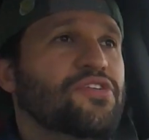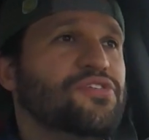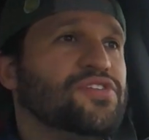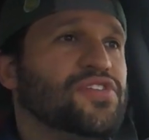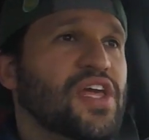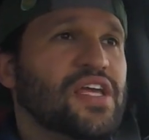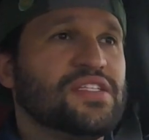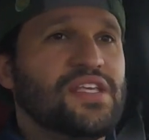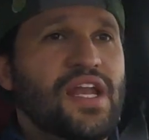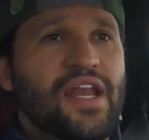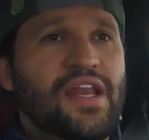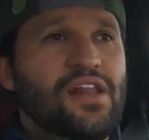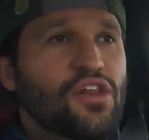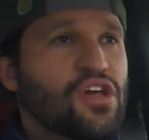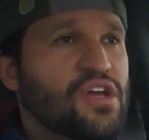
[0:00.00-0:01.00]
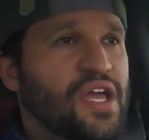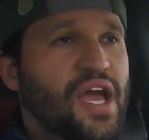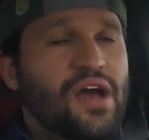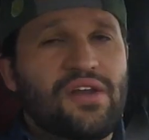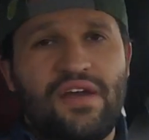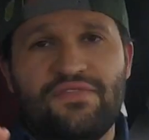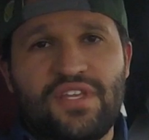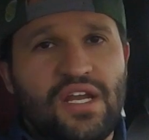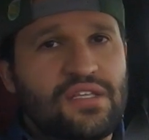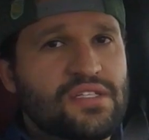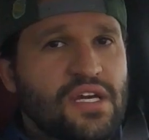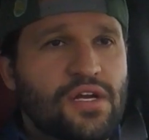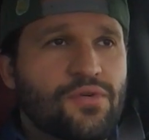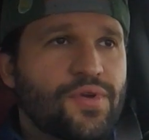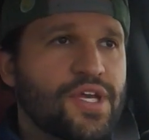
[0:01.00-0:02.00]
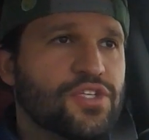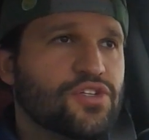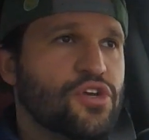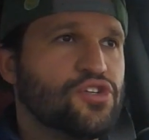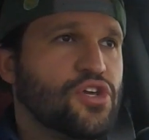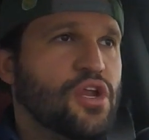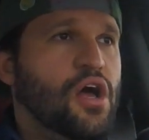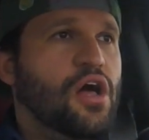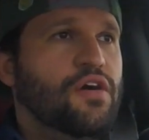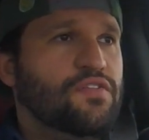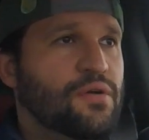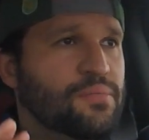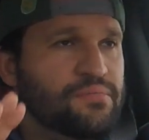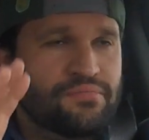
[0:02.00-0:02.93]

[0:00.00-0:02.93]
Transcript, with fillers: there's things that I need to look at, and I've done a ton of research on all of them,